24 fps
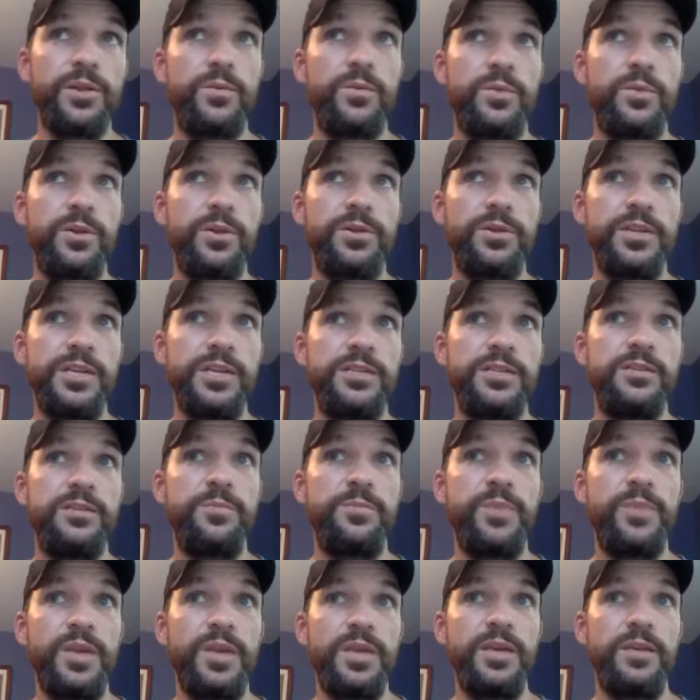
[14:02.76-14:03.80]
need to
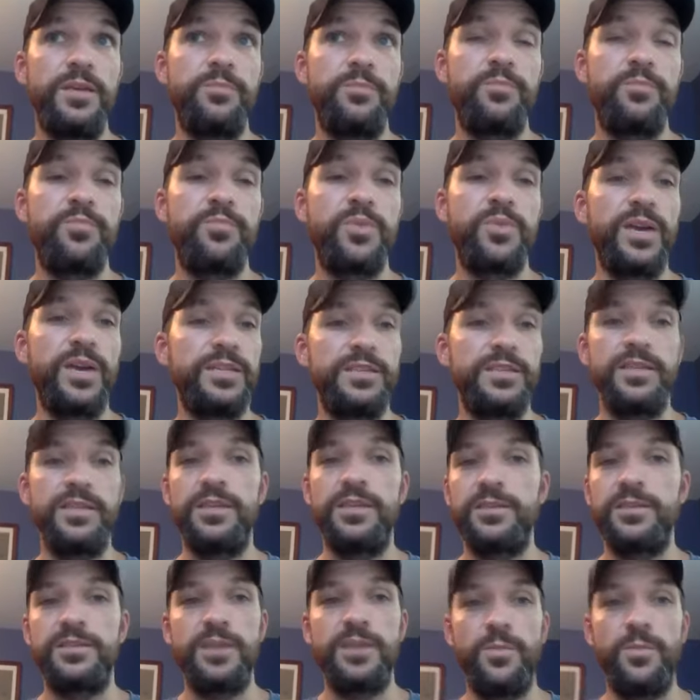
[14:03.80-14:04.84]
be present
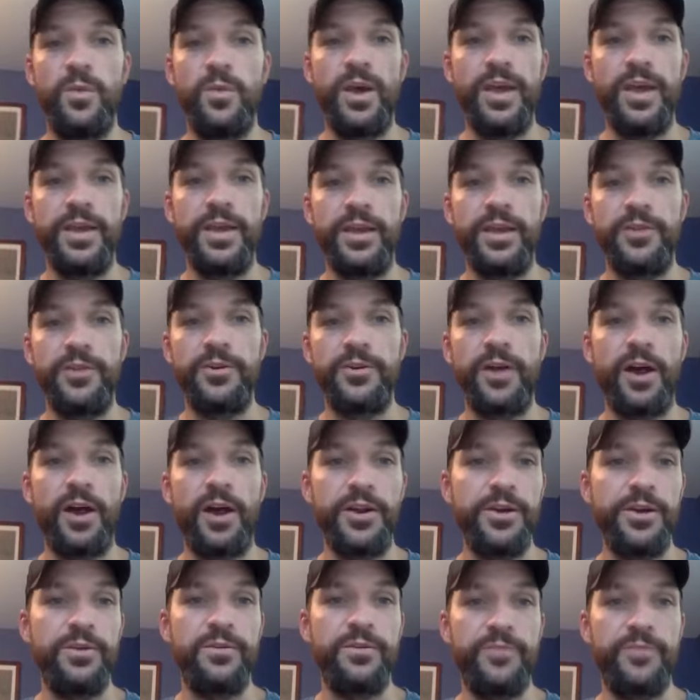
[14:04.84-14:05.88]
in some way, either
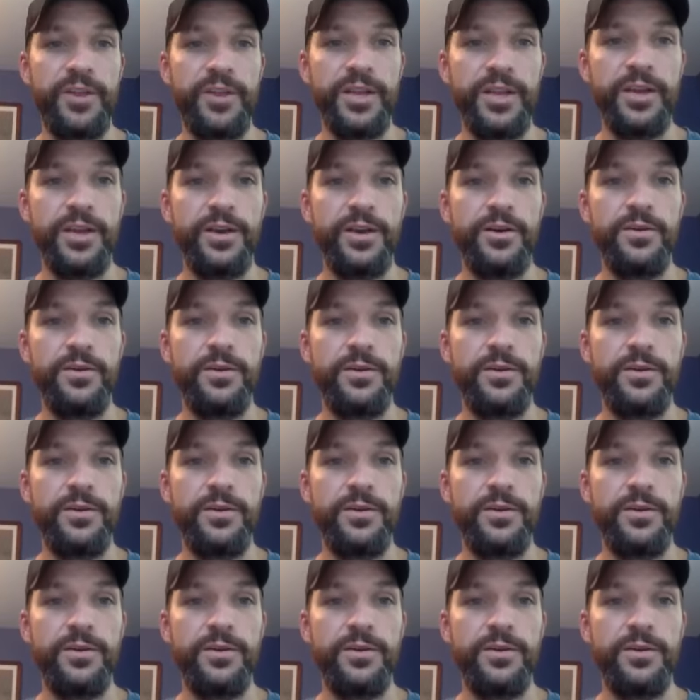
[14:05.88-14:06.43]
audio or video.